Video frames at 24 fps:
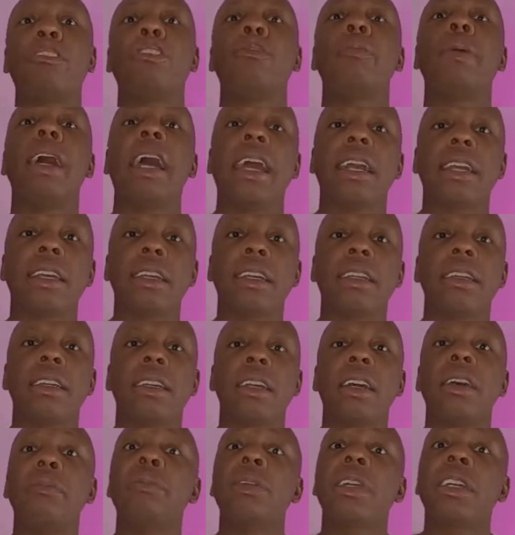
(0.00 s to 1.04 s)
Mack
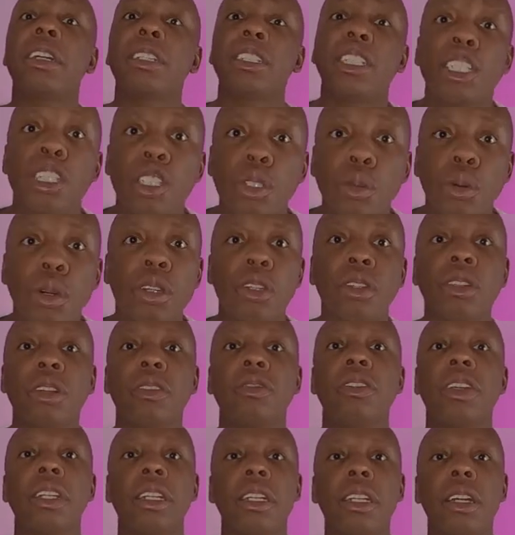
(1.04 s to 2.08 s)
because she's twerking on
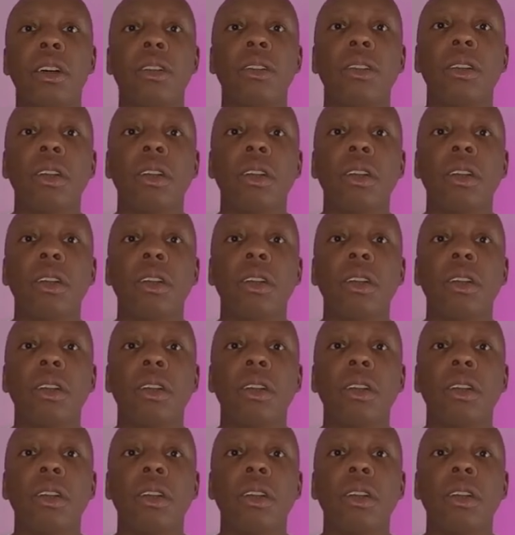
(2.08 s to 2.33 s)
video.